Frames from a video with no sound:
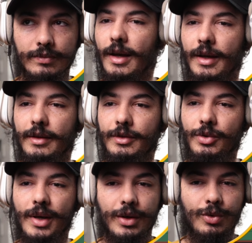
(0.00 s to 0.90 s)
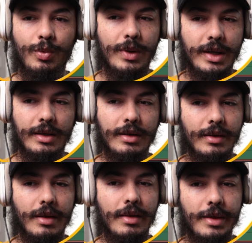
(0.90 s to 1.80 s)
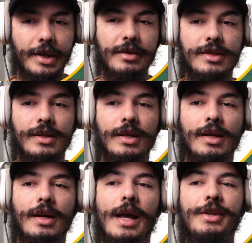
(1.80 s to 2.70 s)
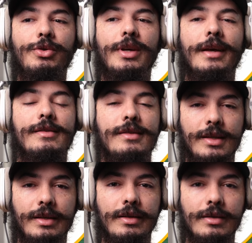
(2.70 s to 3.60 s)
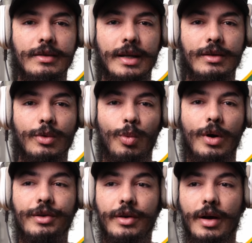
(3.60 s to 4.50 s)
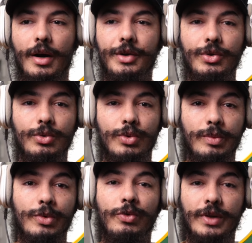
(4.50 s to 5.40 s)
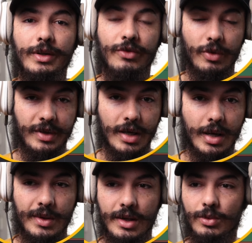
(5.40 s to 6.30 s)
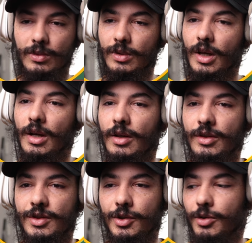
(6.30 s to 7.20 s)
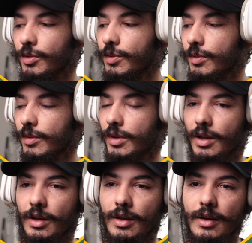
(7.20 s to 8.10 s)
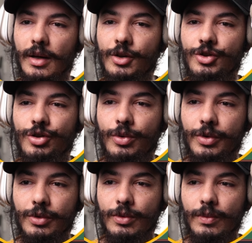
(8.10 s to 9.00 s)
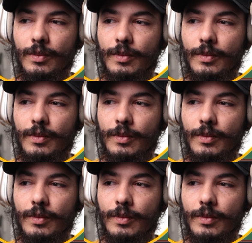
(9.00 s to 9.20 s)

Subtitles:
and you can tweak the things, and you can see that what are you removing from the audio. So I show you.